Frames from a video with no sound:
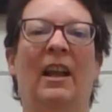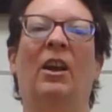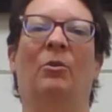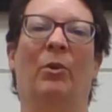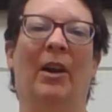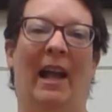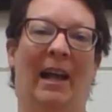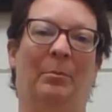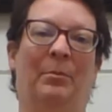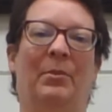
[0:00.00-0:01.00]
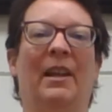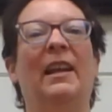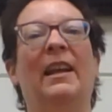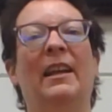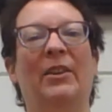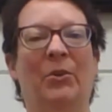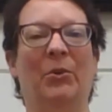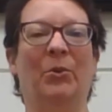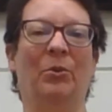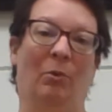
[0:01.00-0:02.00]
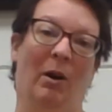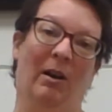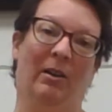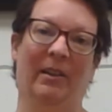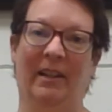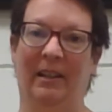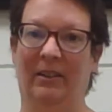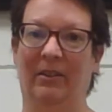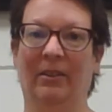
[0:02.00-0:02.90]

We're happy you are here.